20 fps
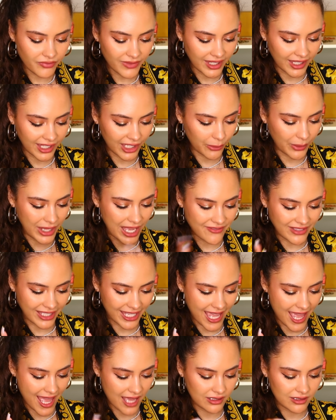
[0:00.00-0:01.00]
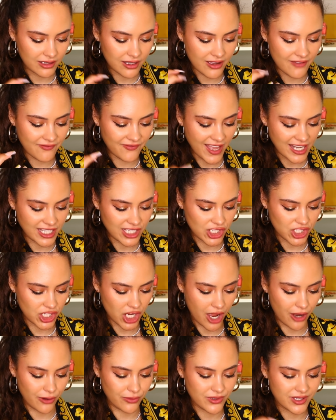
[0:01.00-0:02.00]
Here we have again, Fendi
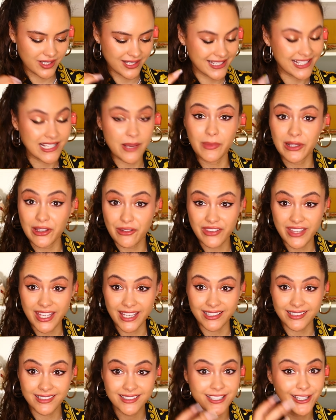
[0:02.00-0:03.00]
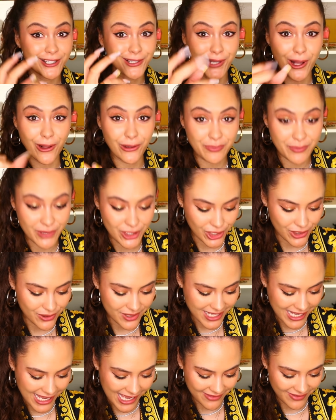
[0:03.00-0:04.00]
tote, similar thing, gold
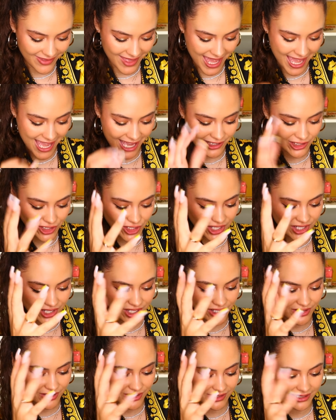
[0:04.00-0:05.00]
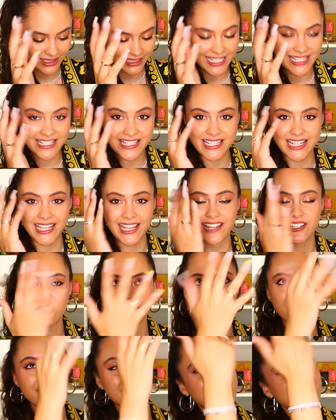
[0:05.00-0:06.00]
Medusa head there, glinting at
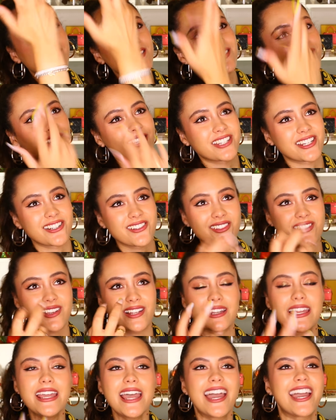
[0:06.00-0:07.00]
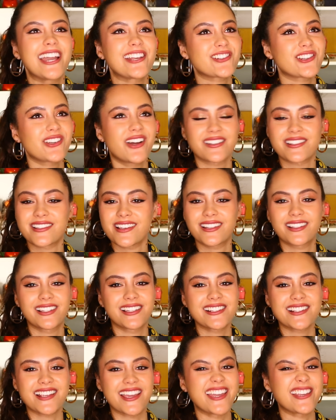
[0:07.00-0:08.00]
us in the sodding sun. It's not subtle,
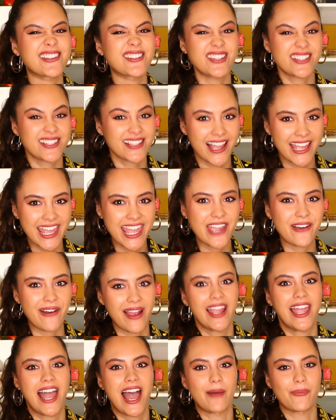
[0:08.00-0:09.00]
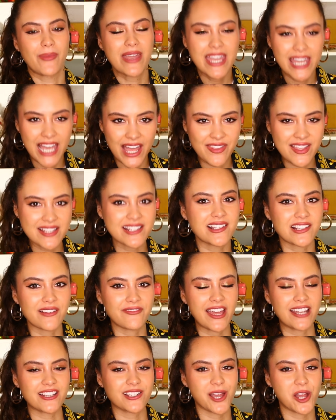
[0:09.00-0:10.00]
is it? It's just like, here I am, and this is a
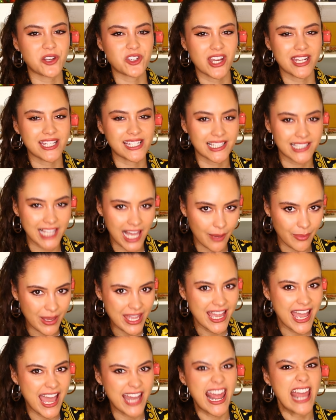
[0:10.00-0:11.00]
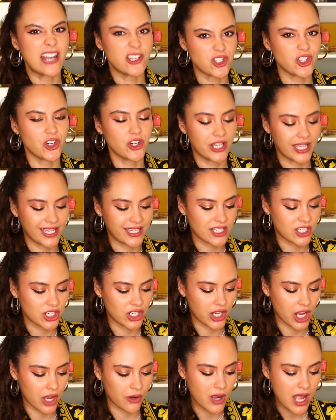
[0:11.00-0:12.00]
Fendace collab, and enjoy it, you
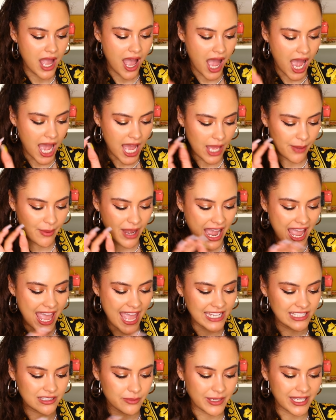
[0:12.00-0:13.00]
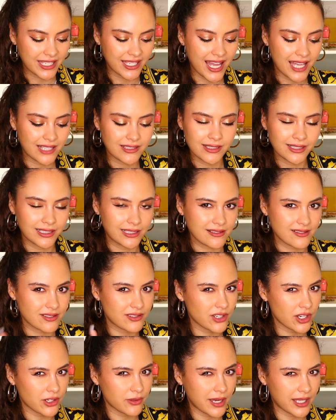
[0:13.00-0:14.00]
know? I hate the pink handles.
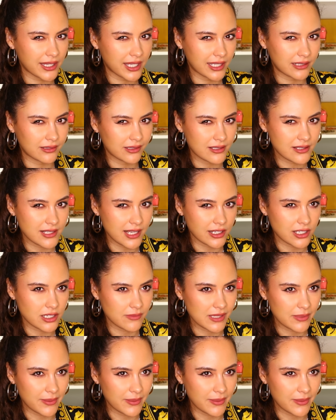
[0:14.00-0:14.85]
Don't know why the handles had to be